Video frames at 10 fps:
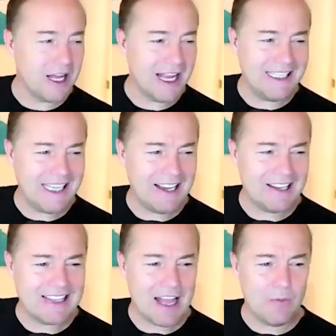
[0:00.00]

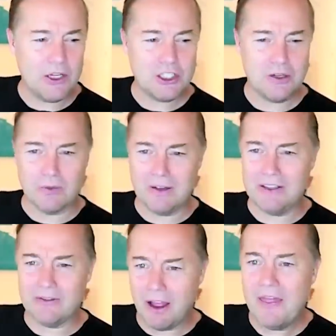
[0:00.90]
ideas that we should really
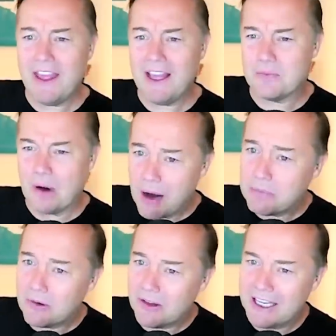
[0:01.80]
run things
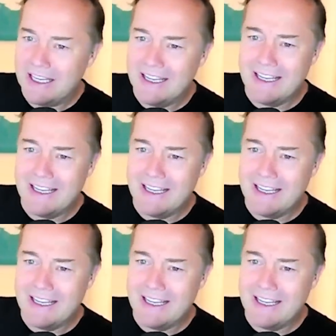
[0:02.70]
properly.